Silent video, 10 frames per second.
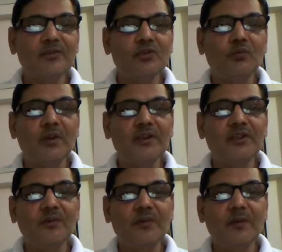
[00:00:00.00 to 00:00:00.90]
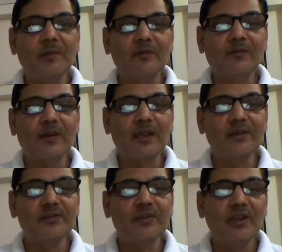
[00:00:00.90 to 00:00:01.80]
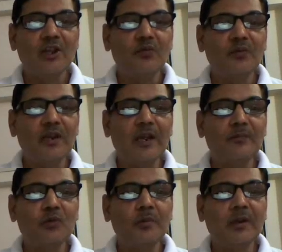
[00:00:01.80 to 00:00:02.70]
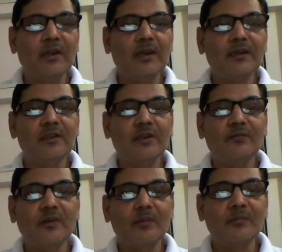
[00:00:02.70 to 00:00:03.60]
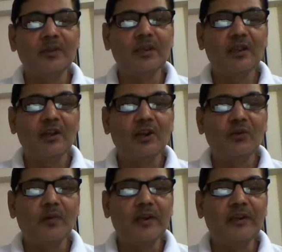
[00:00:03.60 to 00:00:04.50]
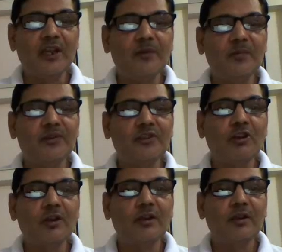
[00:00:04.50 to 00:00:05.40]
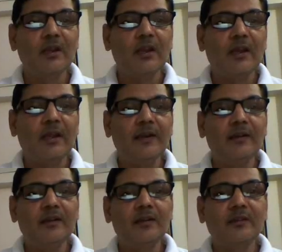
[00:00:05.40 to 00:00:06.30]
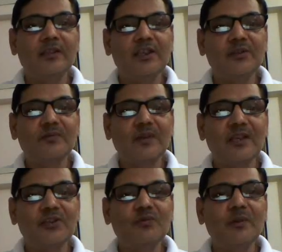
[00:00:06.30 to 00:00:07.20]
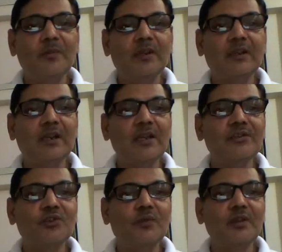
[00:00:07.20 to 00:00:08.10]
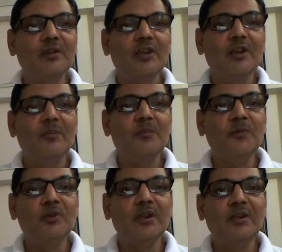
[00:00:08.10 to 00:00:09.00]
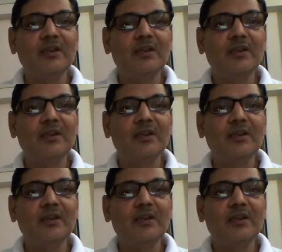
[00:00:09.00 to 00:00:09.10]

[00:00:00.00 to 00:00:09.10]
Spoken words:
So virgin female flies will have to be collected from the wild type stock, and these flies will be crossed with mutant